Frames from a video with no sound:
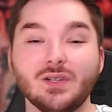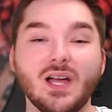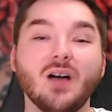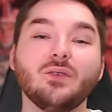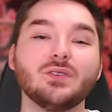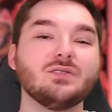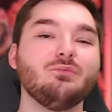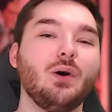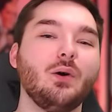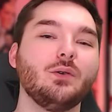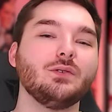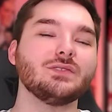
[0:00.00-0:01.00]
lookout for some
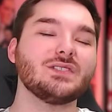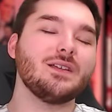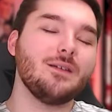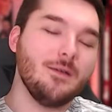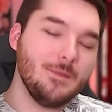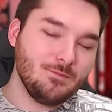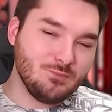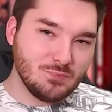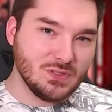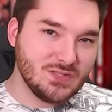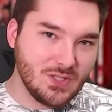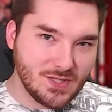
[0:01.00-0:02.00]
polls.
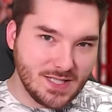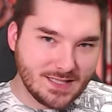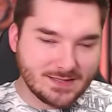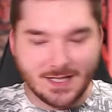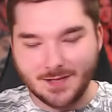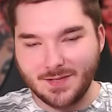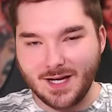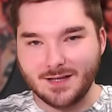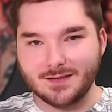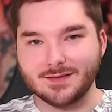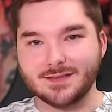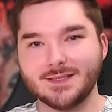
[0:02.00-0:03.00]
But until the next time,
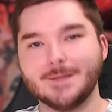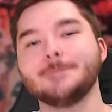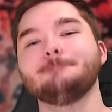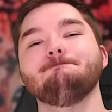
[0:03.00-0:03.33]
guys,